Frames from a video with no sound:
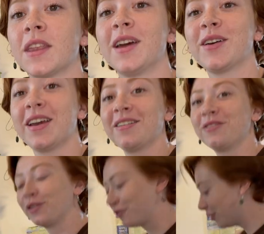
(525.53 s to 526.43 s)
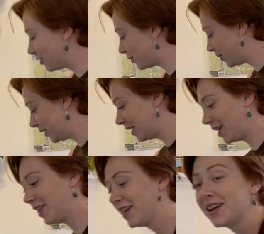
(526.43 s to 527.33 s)
Okay, for the first one, I
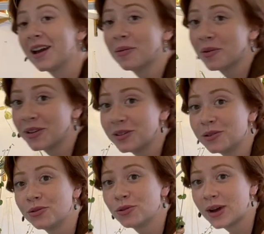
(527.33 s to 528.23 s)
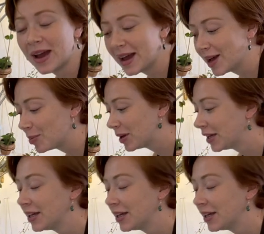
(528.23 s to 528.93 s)
think I'm going to grab